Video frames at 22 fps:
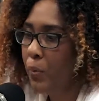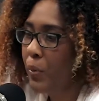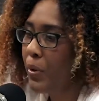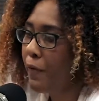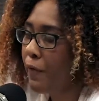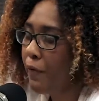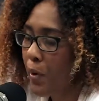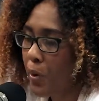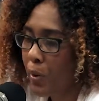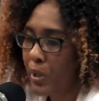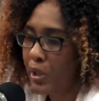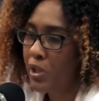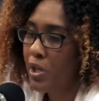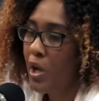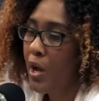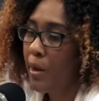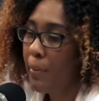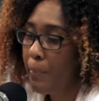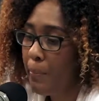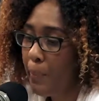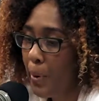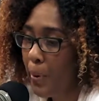We focus
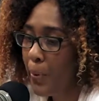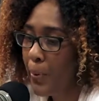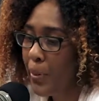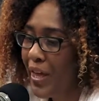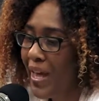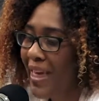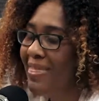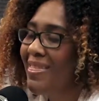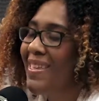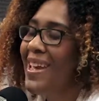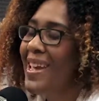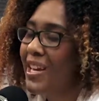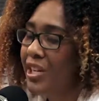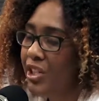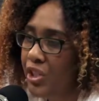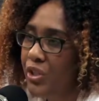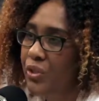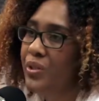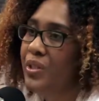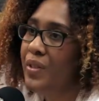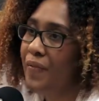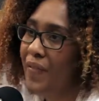on both and the
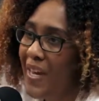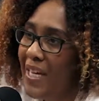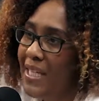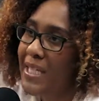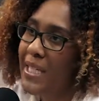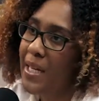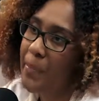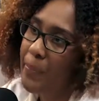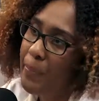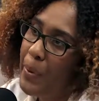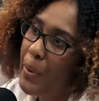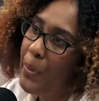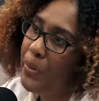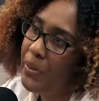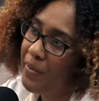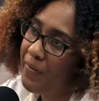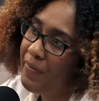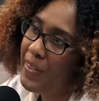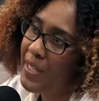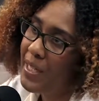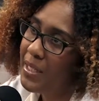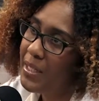issues facing both
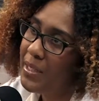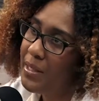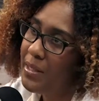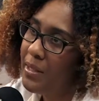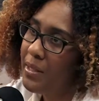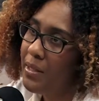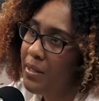of these.